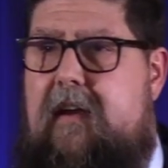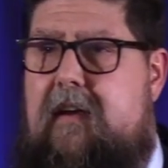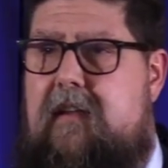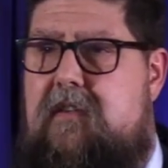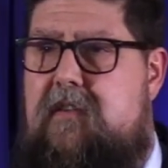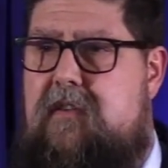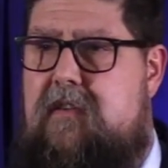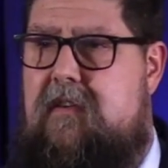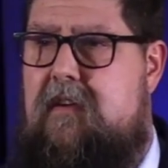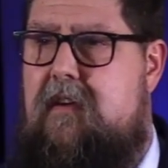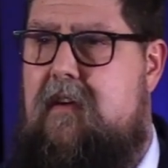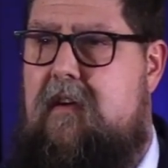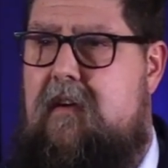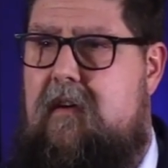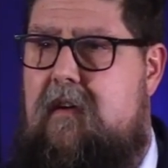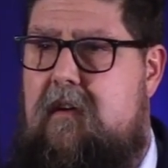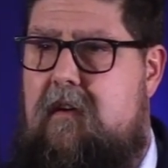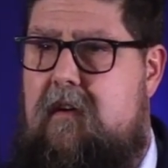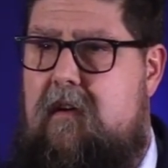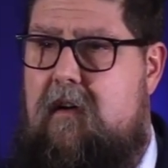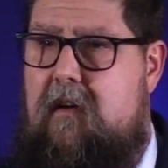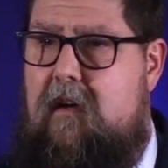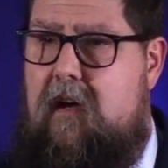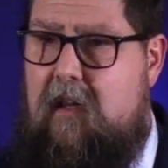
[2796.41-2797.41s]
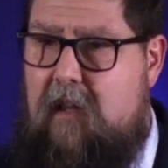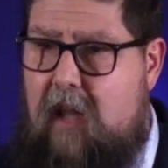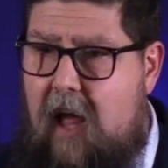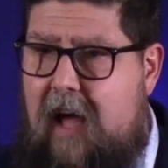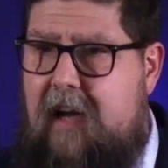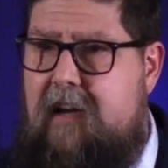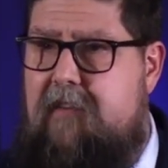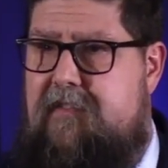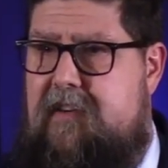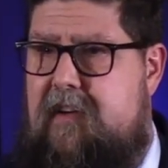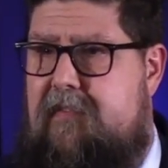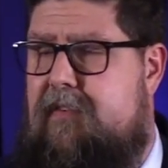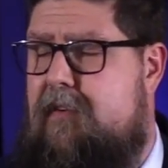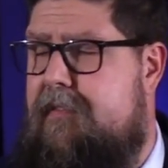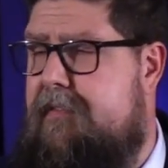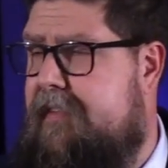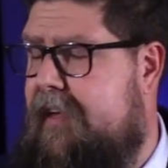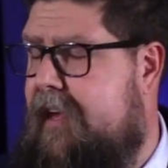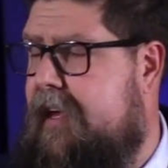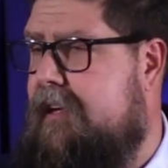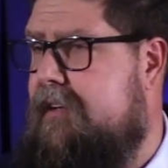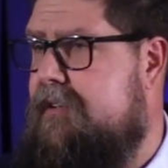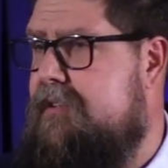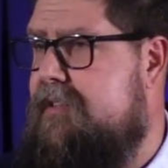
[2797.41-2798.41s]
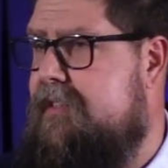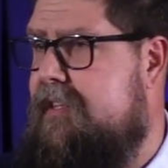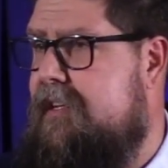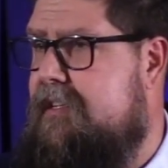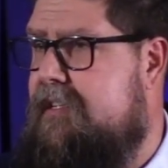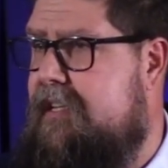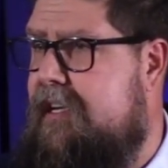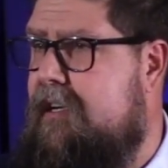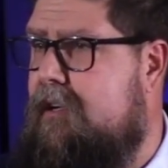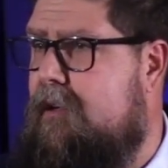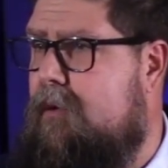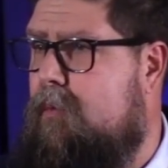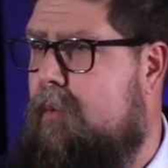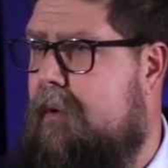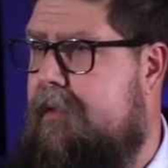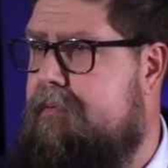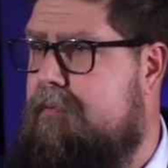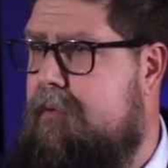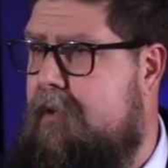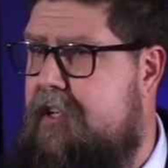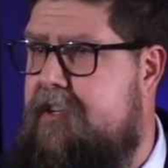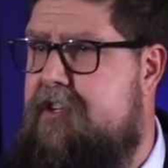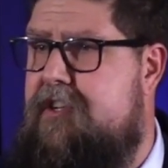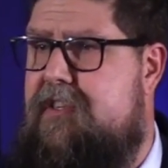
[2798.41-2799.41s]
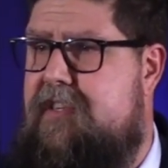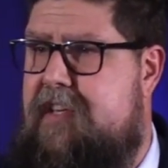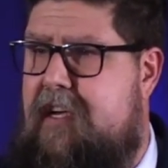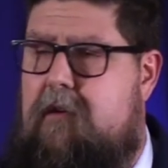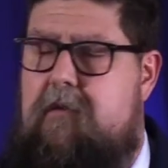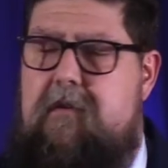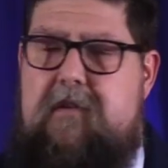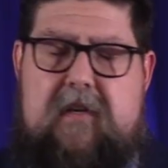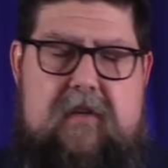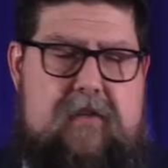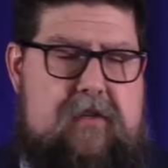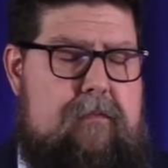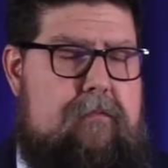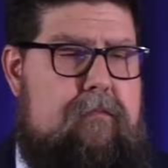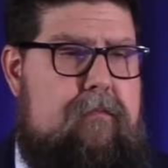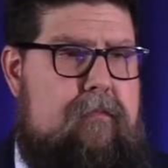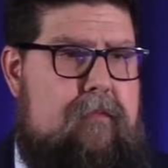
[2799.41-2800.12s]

It's a lot of different things that deal with religious syncretism.